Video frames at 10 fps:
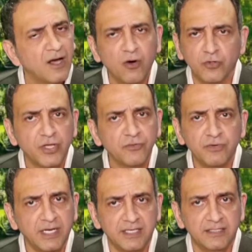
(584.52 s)
Oh, not
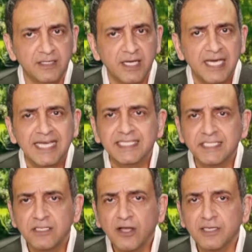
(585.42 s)
really. It
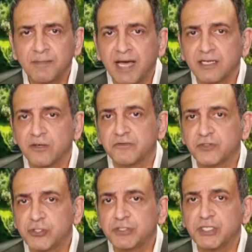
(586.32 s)
is not a matter of
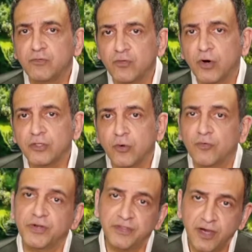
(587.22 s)
choosing one
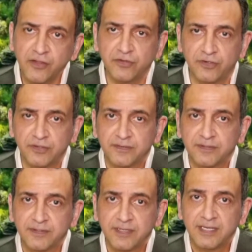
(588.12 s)
over the other.
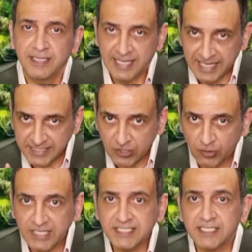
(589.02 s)
As a
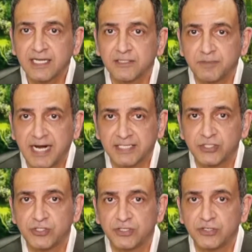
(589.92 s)
holistic health
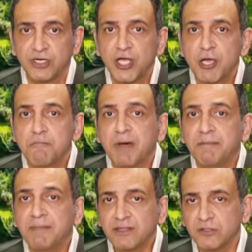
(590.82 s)
practitioner, my
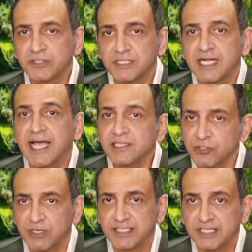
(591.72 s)
methods and
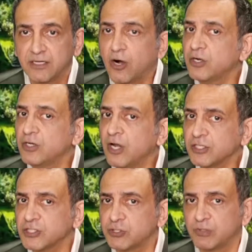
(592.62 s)
training are
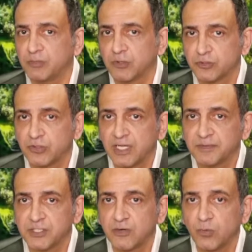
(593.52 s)
not suitable to
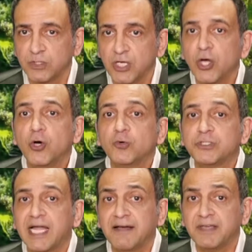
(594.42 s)
help someone
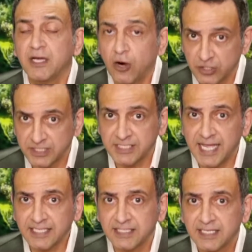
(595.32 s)
who's having a heart
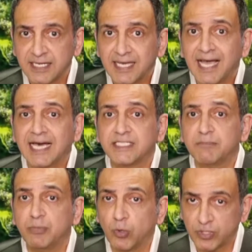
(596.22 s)
attack, has
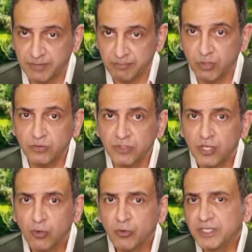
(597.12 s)
a broken bone,
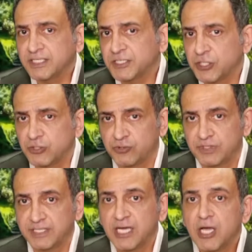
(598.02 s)
or needs
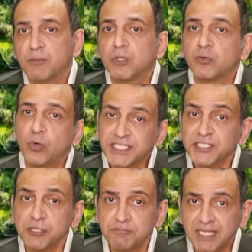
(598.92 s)
surgery. But
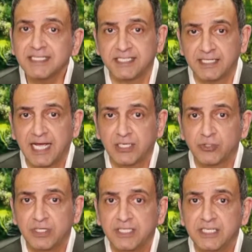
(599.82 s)
Western medicine
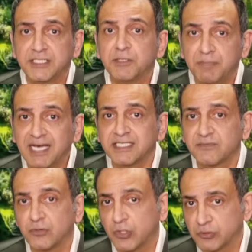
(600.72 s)
actually is the best
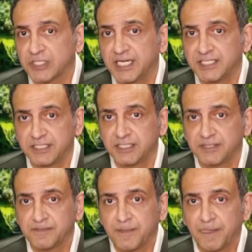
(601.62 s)
for those cases.